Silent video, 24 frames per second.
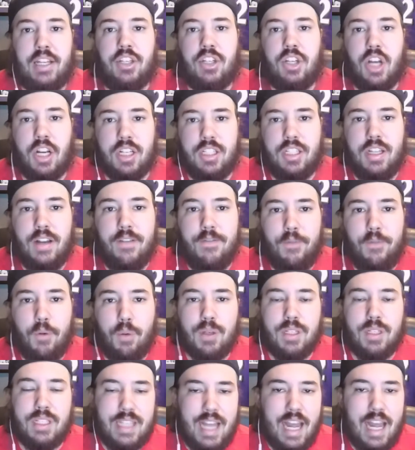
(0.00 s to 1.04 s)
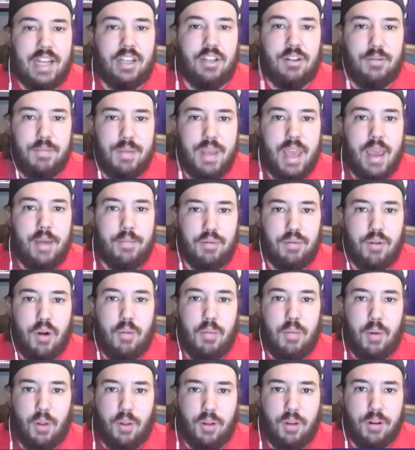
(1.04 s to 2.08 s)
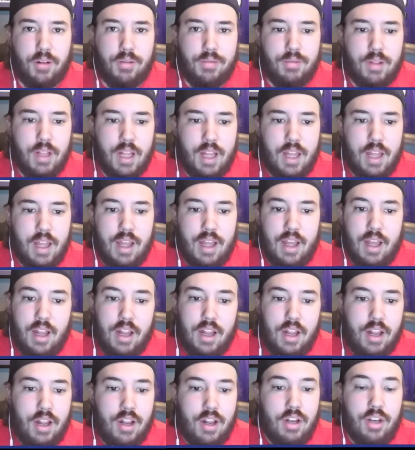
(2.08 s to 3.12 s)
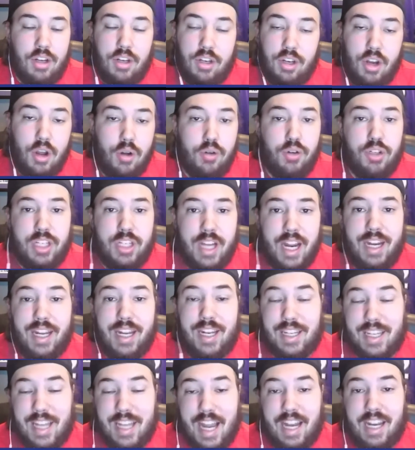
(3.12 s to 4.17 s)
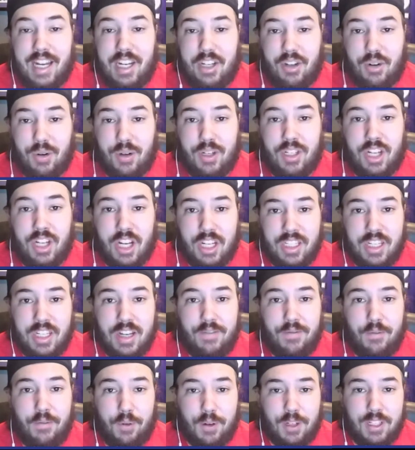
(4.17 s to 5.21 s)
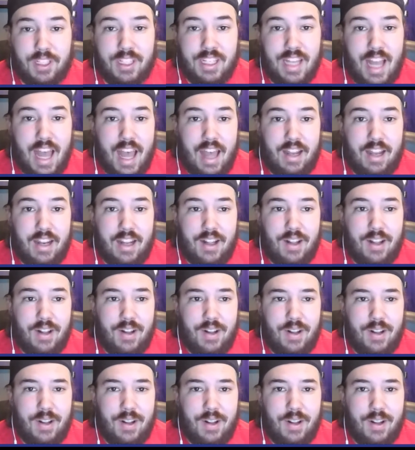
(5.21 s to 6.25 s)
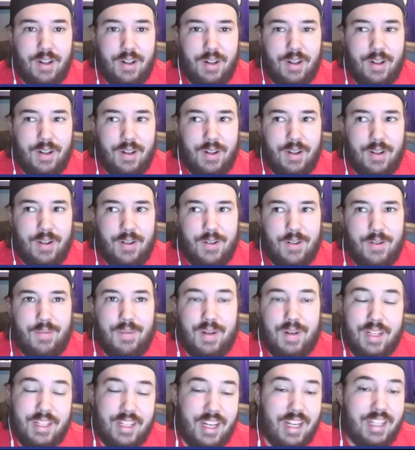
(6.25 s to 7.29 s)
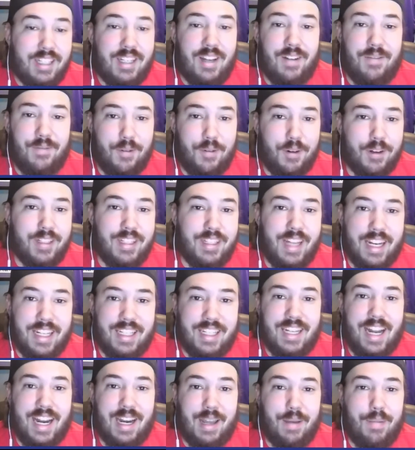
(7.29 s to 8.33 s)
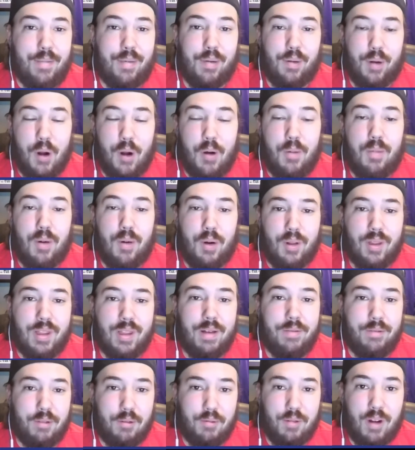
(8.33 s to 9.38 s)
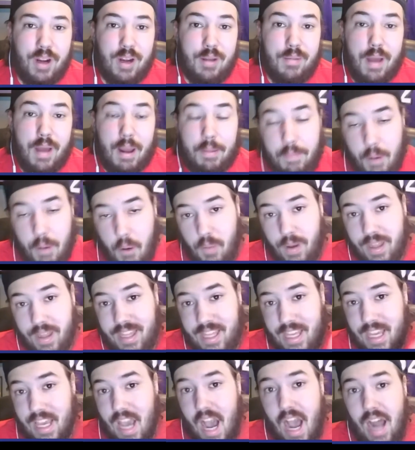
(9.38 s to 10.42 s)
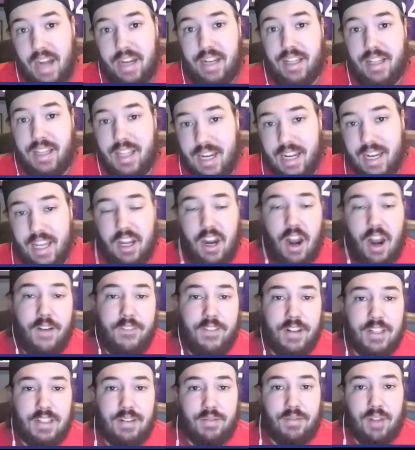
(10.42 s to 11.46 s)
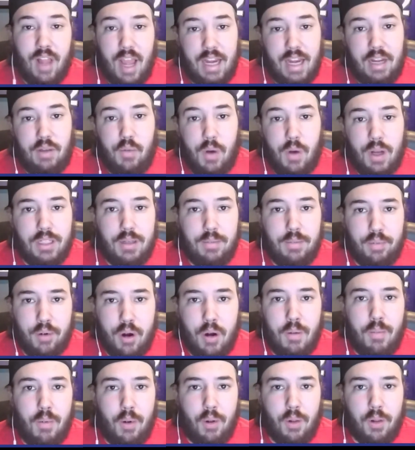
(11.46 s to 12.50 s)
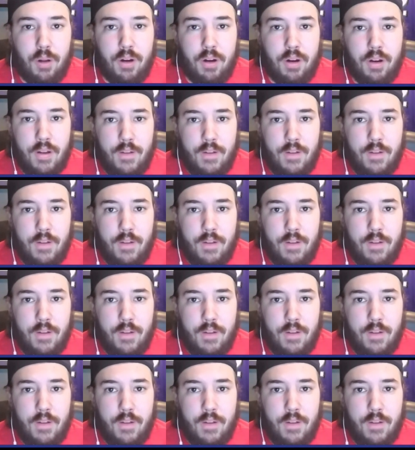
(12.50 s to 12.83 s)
Justin Forsett to be a Pro Bowler. No shade intended toward Justin Forsett. But Justin Forsett is not a Pro Bowl level running back. But with Yanda leading an offensive line, he was a Pro Bowler.